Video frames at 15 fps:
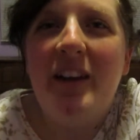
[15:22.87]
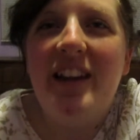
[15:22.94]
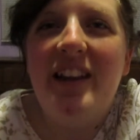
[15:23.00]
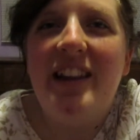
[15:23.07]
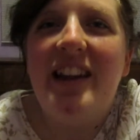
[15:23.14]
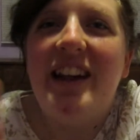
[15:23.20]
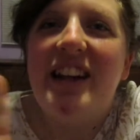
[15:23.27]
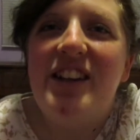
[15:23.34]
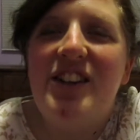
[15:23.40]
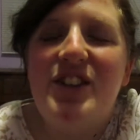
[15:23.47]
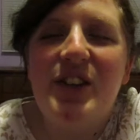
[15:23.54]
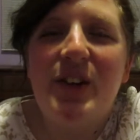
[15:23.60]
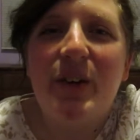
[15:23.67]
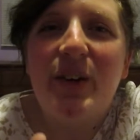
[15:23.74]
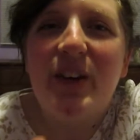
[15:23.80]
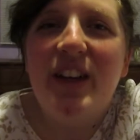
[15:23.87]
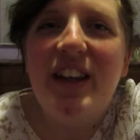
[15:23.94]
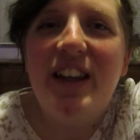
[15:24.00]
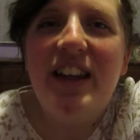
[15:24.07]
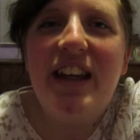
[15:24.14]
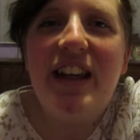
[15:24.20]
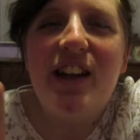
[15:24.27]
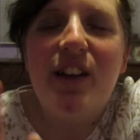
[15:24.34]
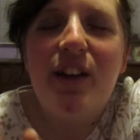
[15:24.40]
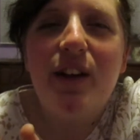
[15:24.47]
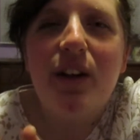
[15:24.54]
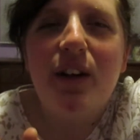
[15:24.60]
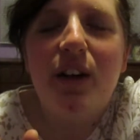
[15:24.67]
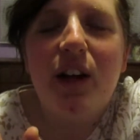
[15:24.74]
in that show earlier,